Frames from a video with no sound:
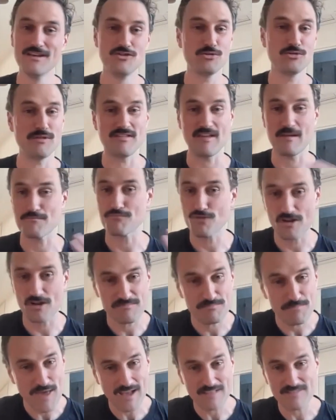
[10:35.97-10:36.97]
You can say
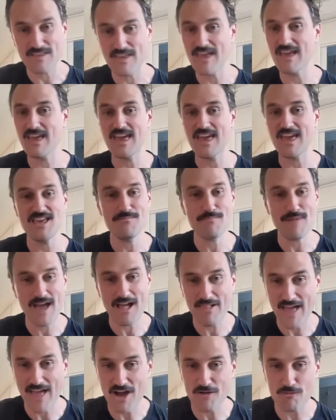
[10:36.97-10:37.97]
prospecting,
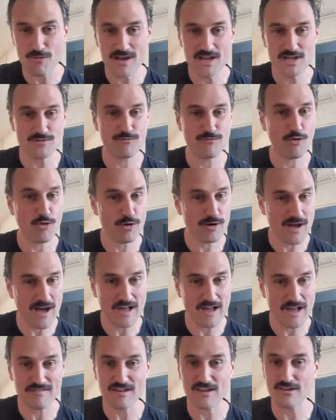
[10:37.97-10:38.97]
email outreach,
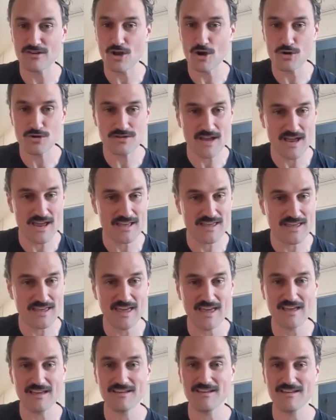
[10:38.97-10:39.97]
forecasting, note
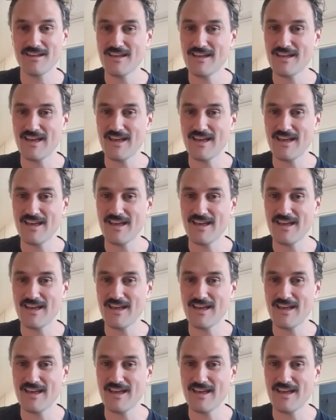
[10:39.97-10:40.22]
taking.